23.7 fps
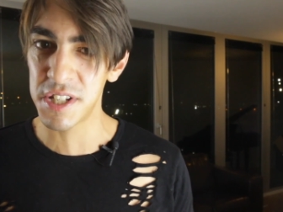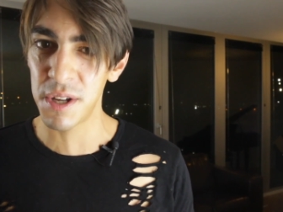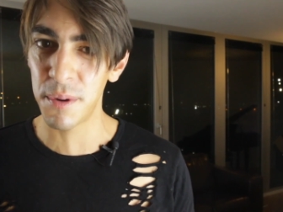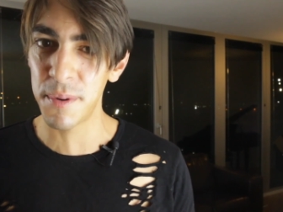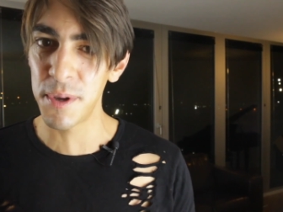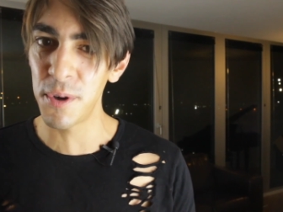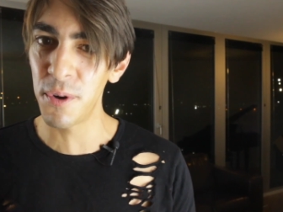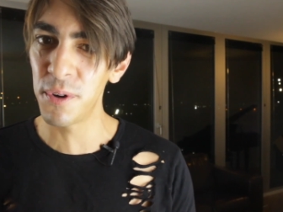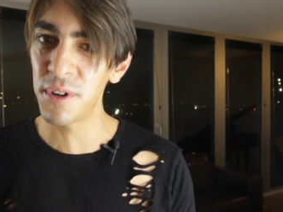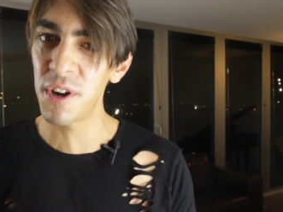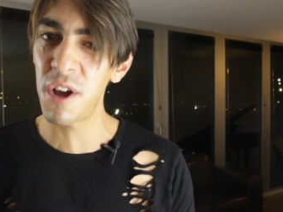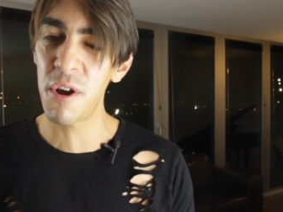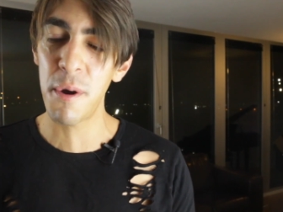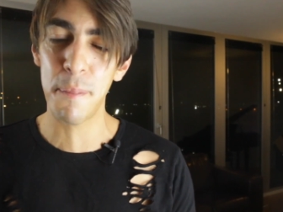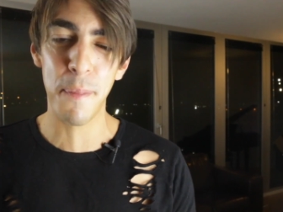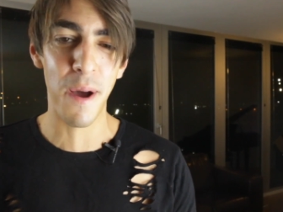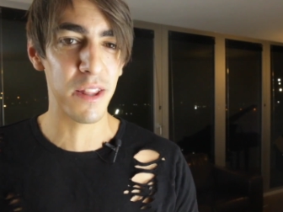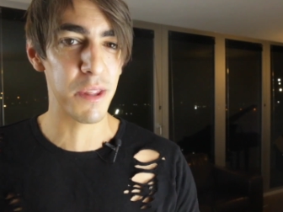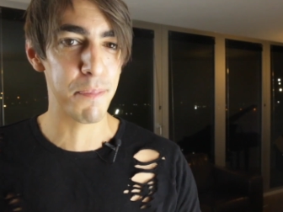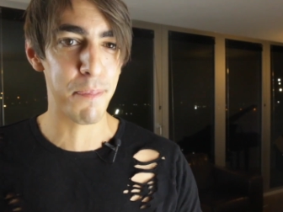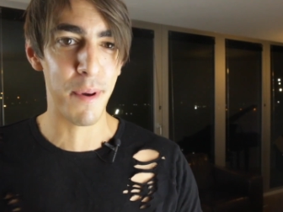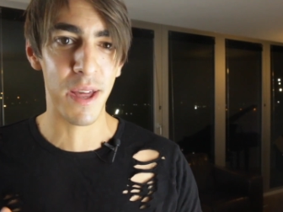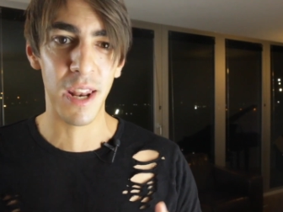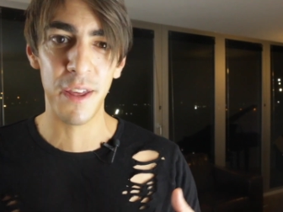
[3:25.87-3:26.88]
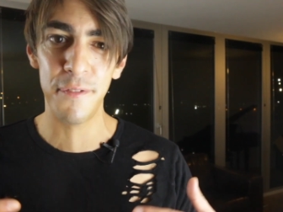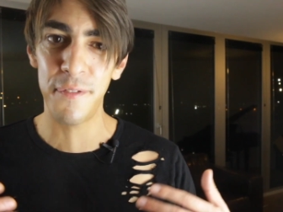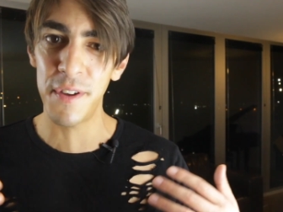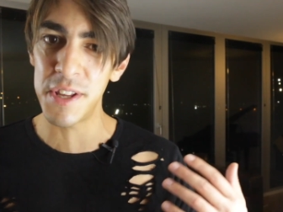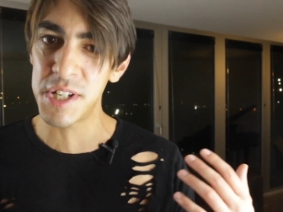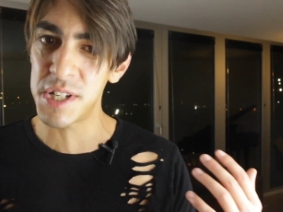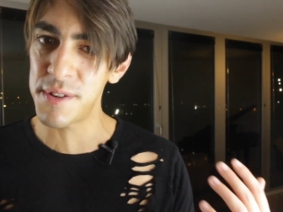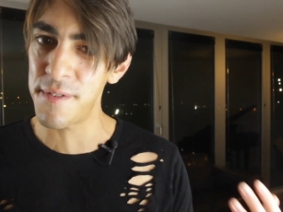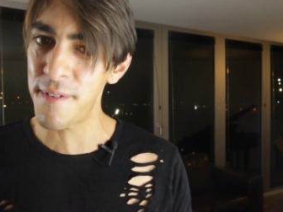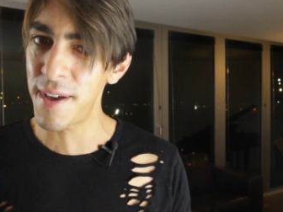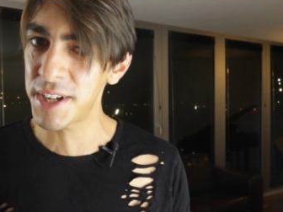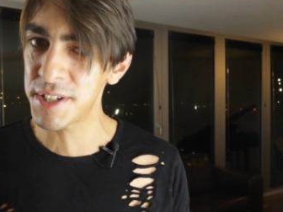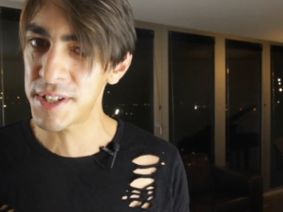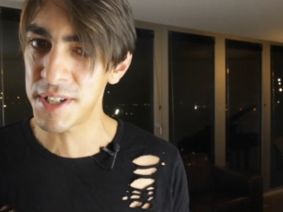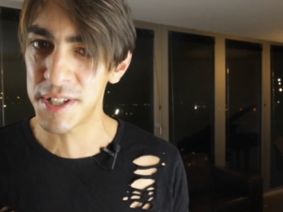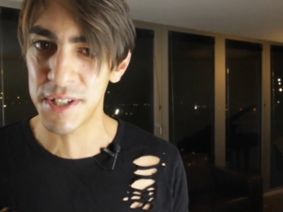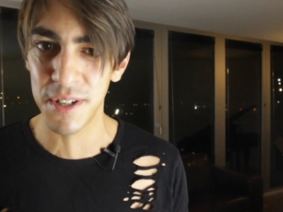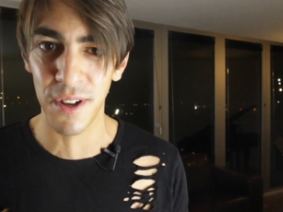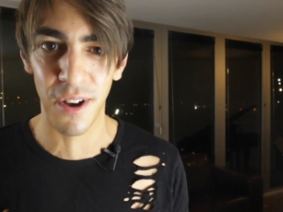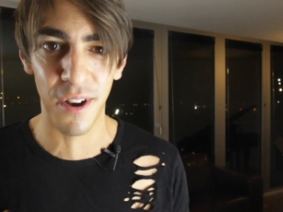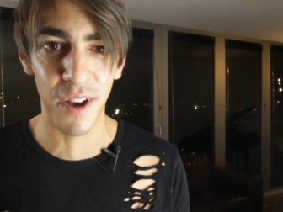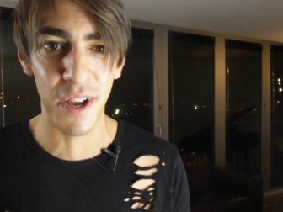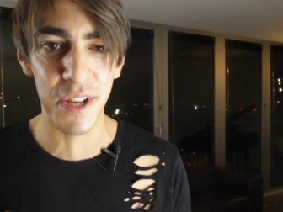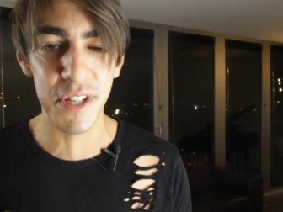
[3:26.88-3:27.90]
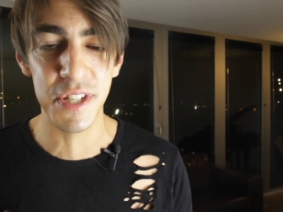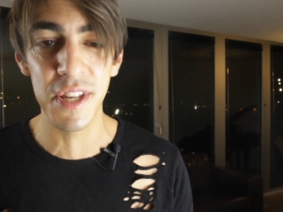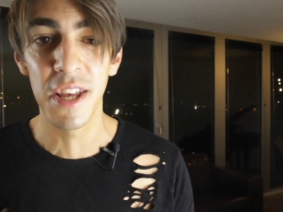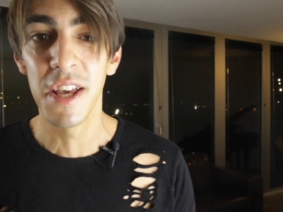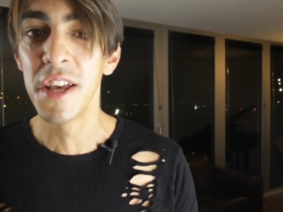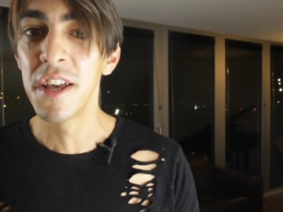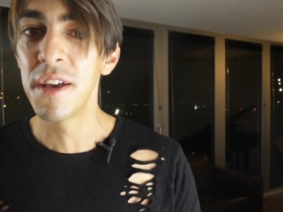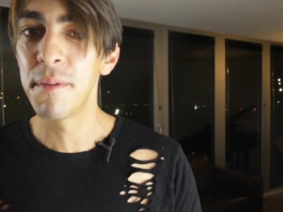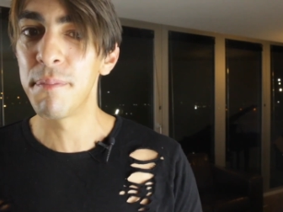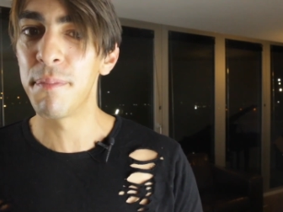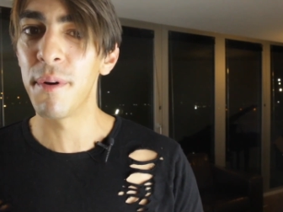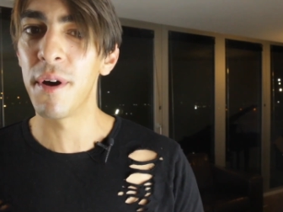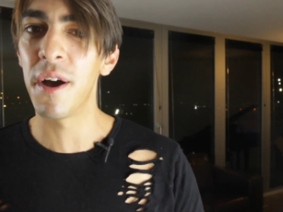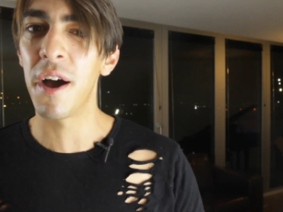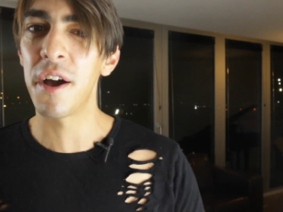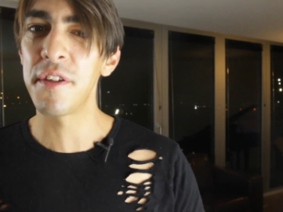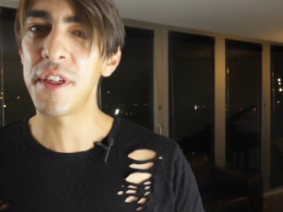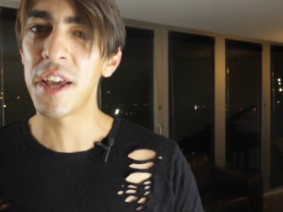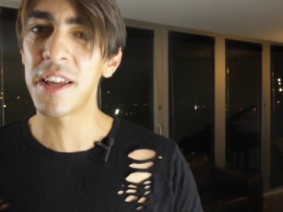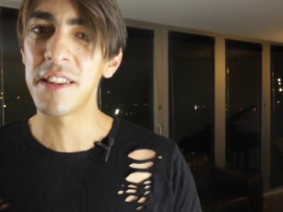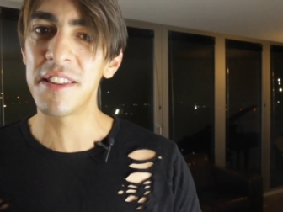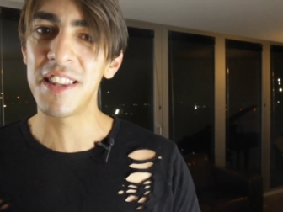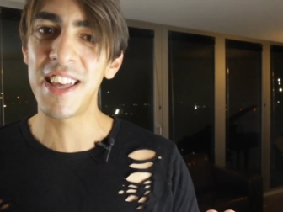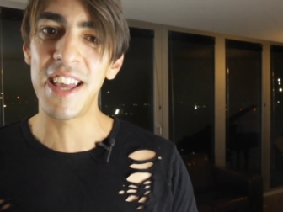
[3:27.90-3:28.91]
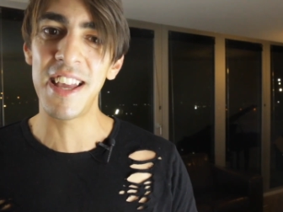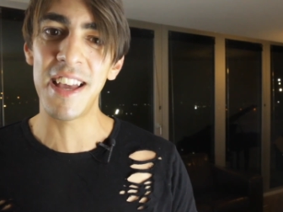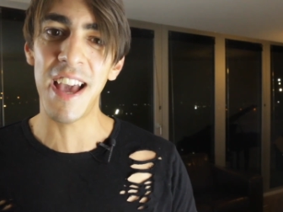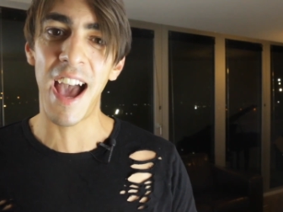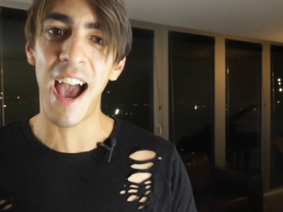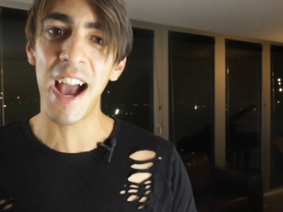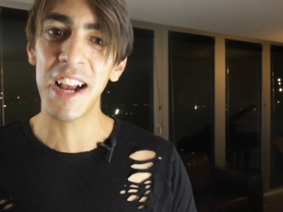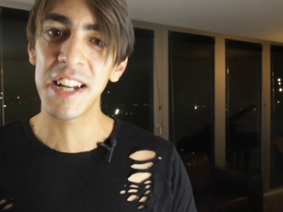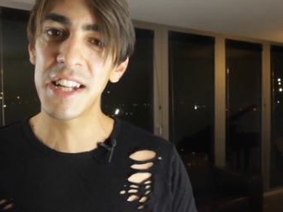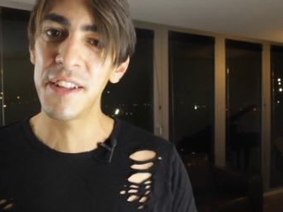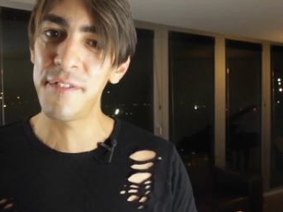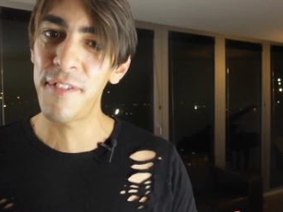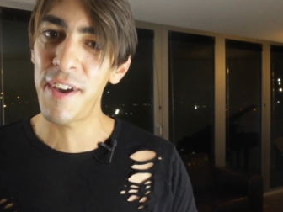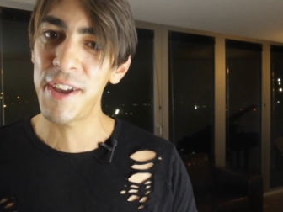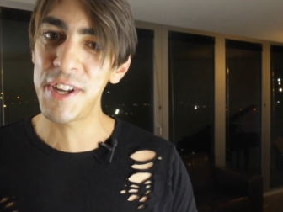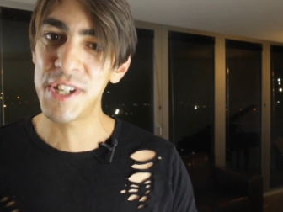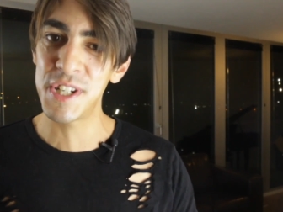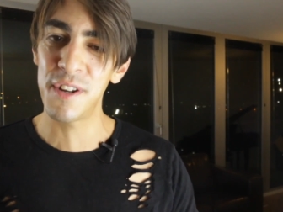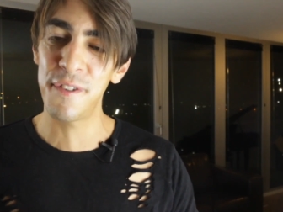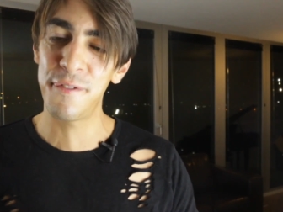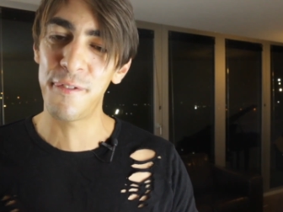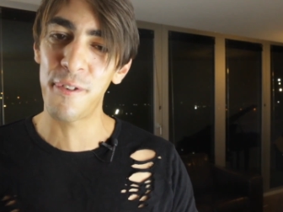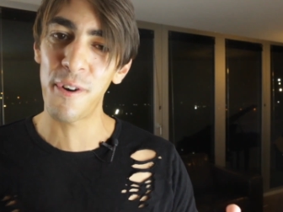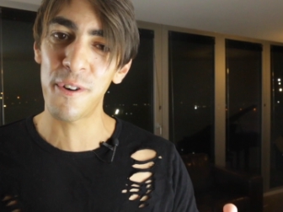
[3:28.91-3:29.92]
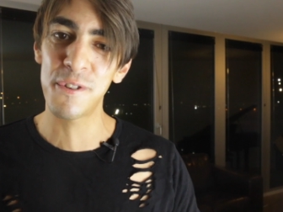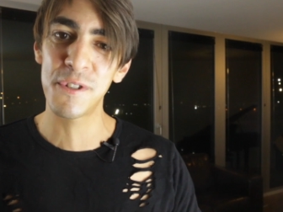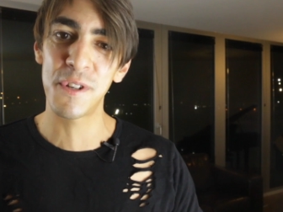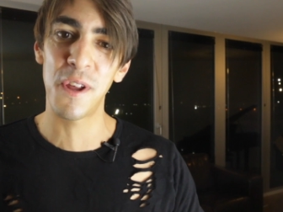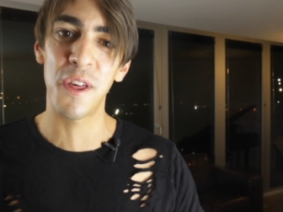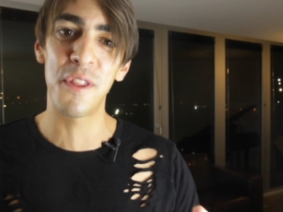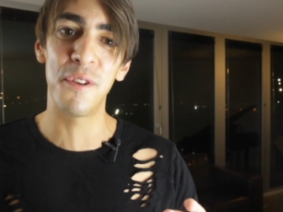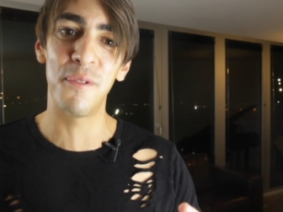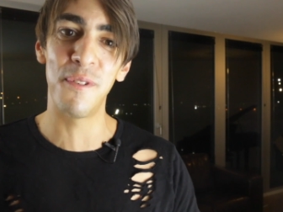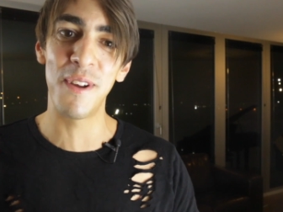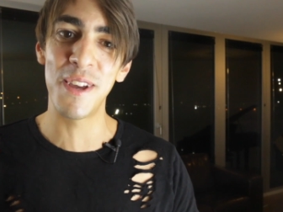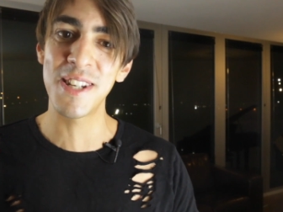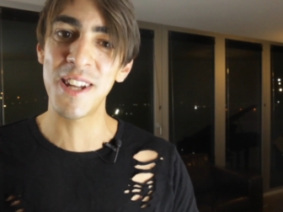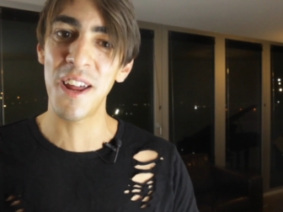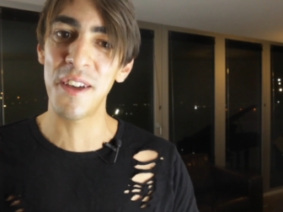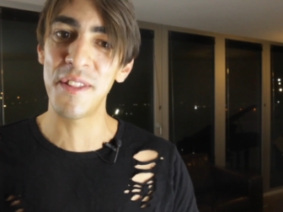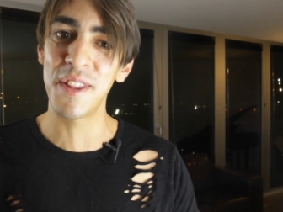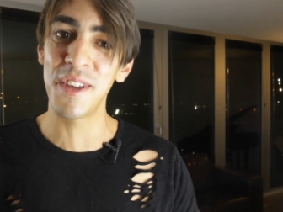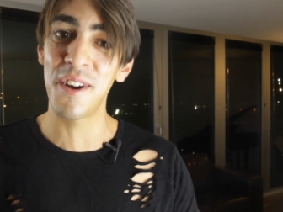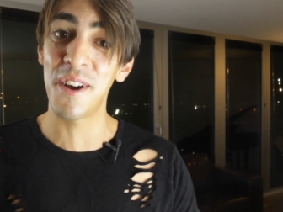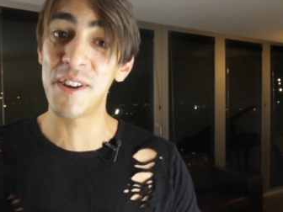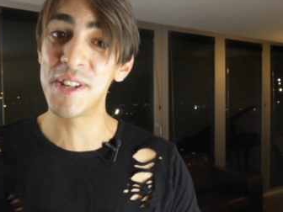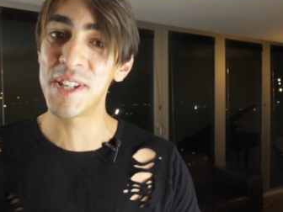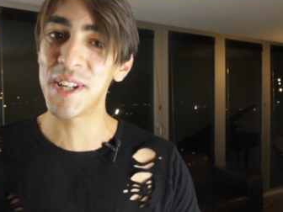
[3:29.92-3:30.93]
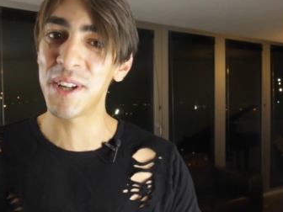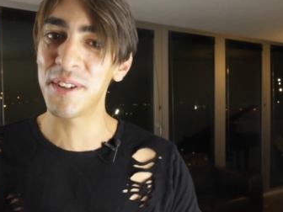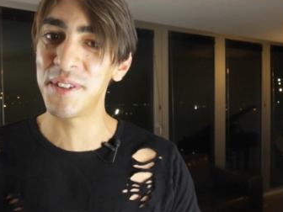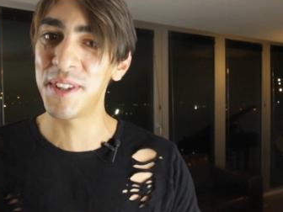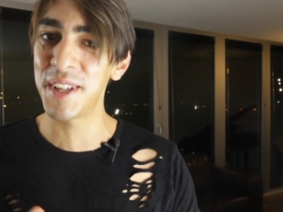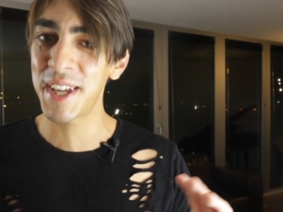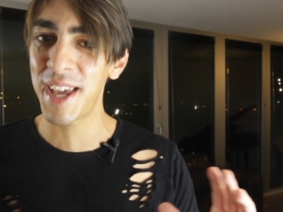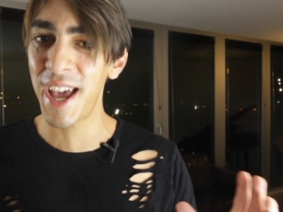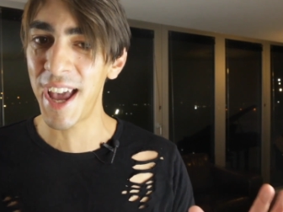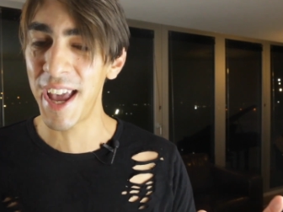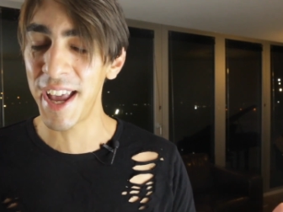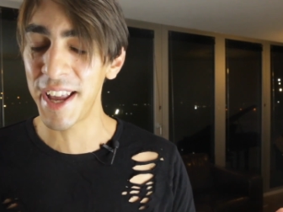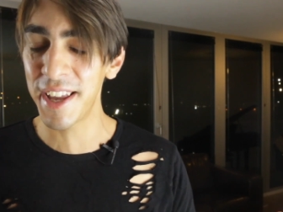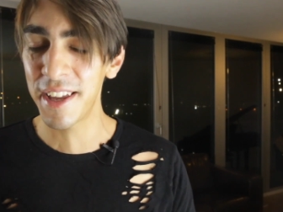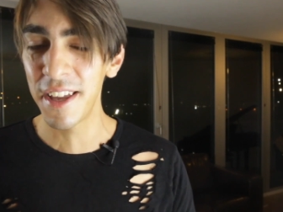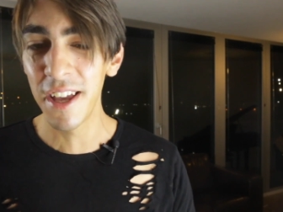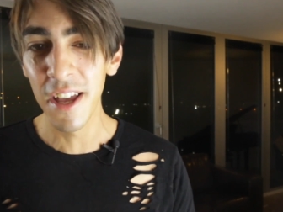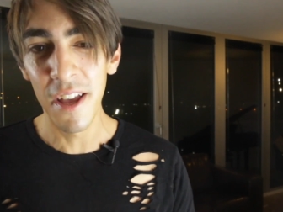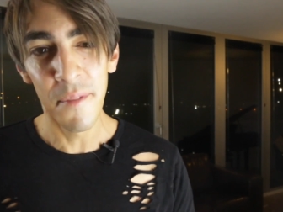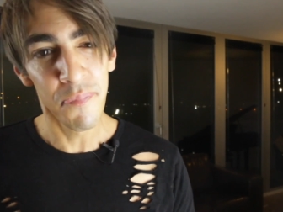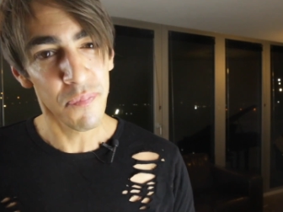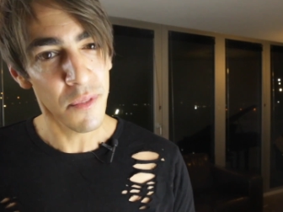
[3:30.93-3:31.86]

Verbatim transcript: So we all know about the benefits of exercise, but I think the activation of FOXO3 is like the icing on the cake.